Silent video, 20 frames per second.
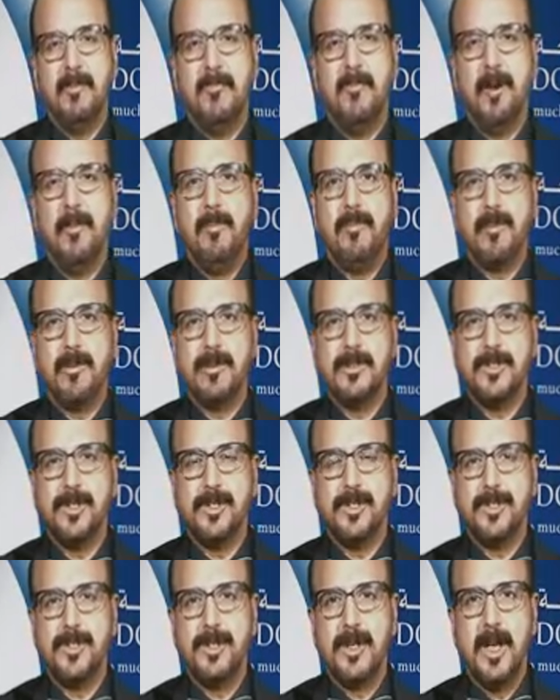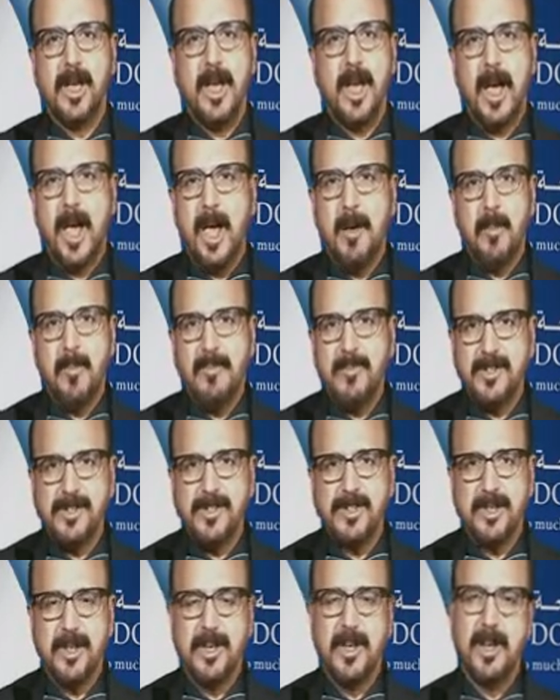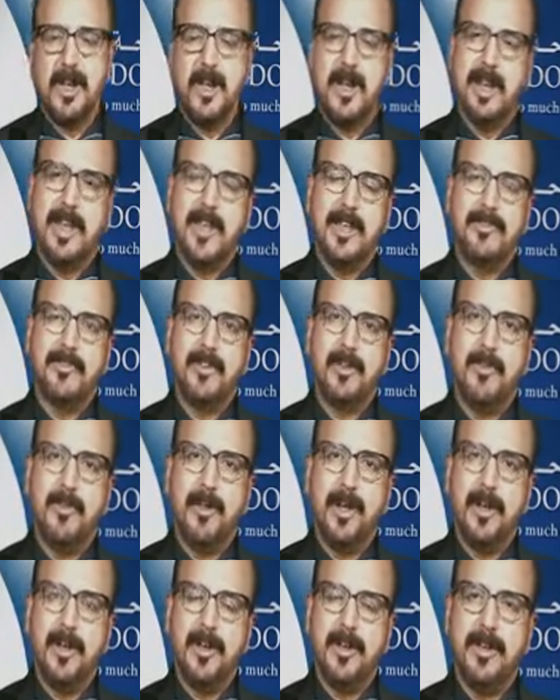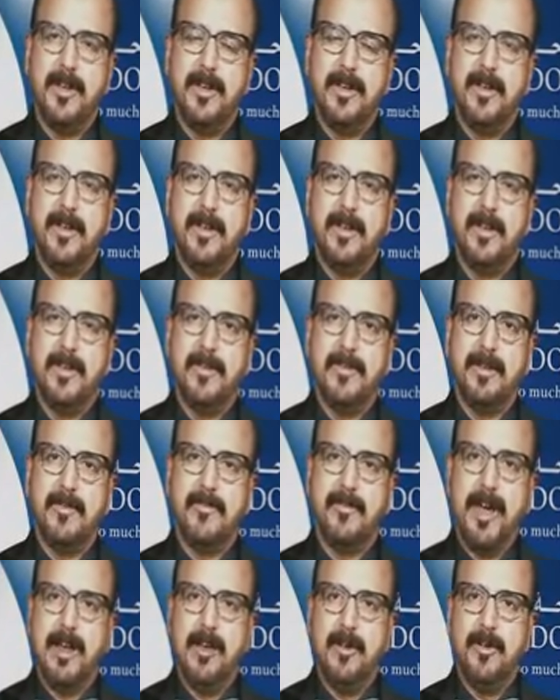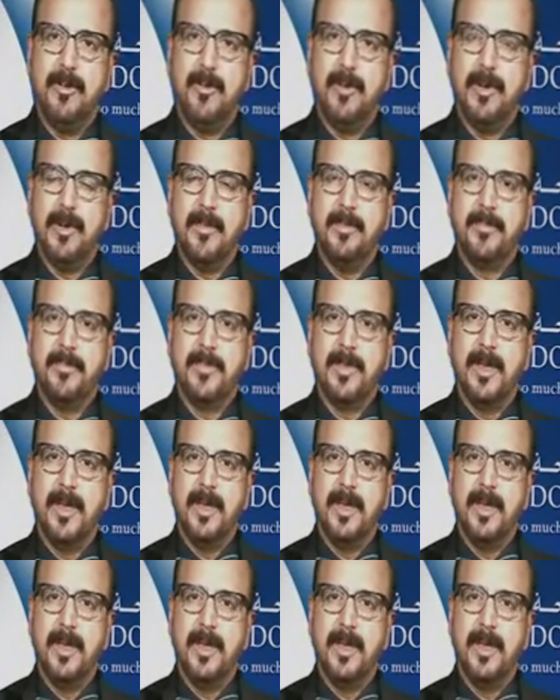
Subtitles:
reform process. IMF has clearly stipulated some value-driven,